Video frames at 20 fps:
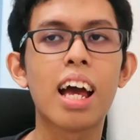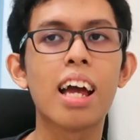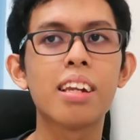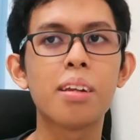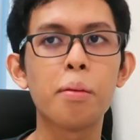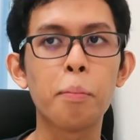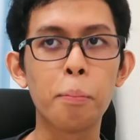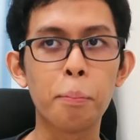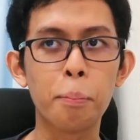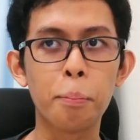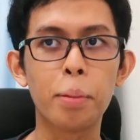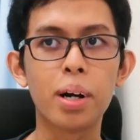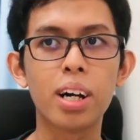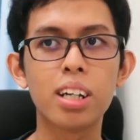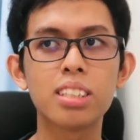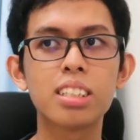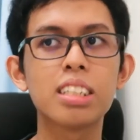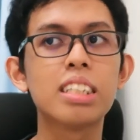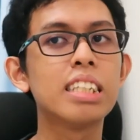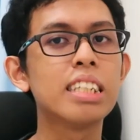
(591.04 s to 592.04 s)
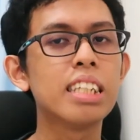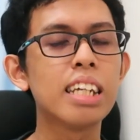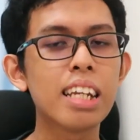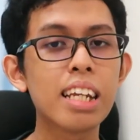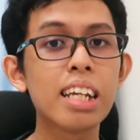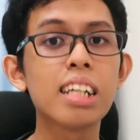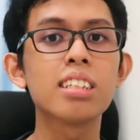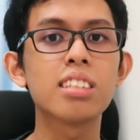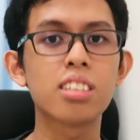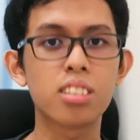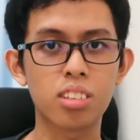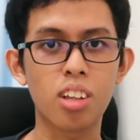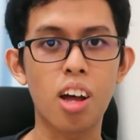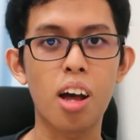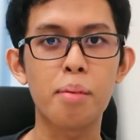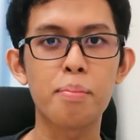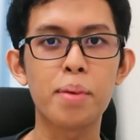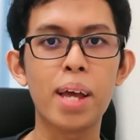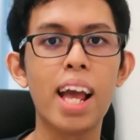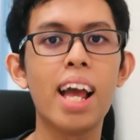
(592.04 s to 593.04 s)
that the bus didn't
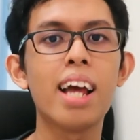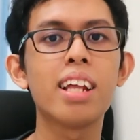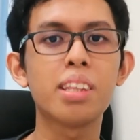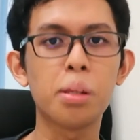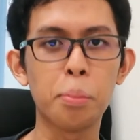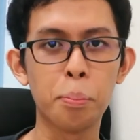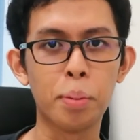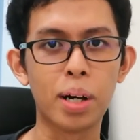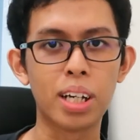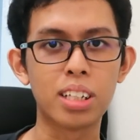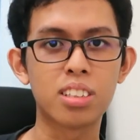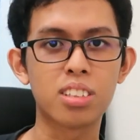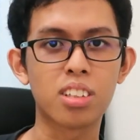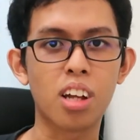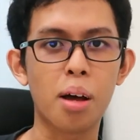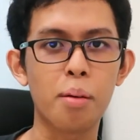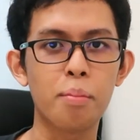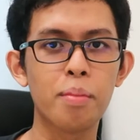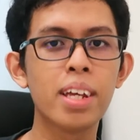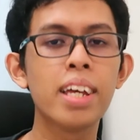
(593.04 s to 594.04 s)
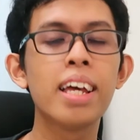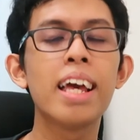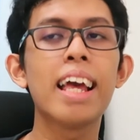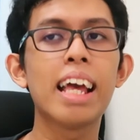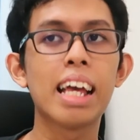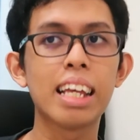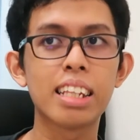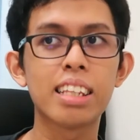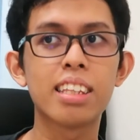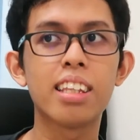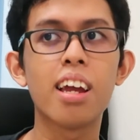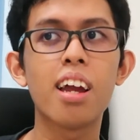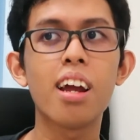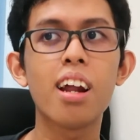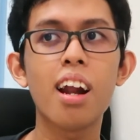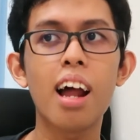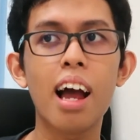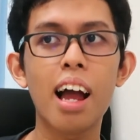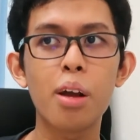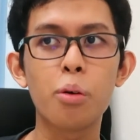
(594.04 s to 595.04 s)
stop at the bus stop, and
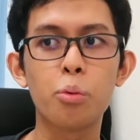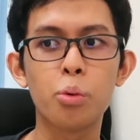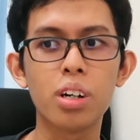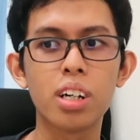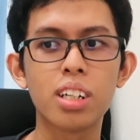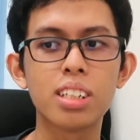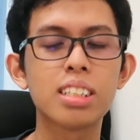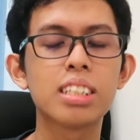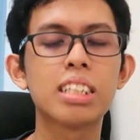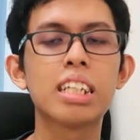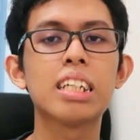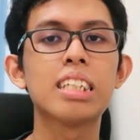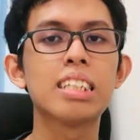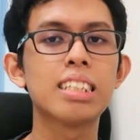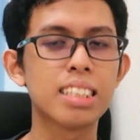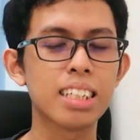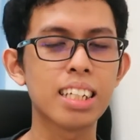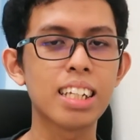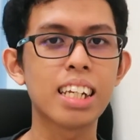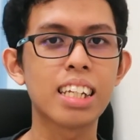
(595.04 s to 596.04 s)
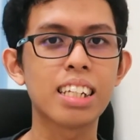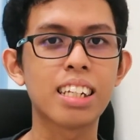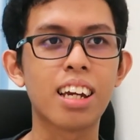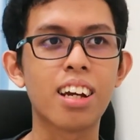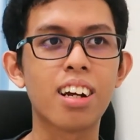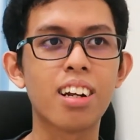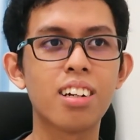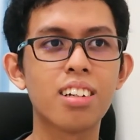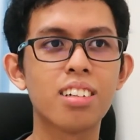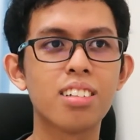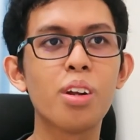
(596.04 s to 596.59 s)
there I was sitting there.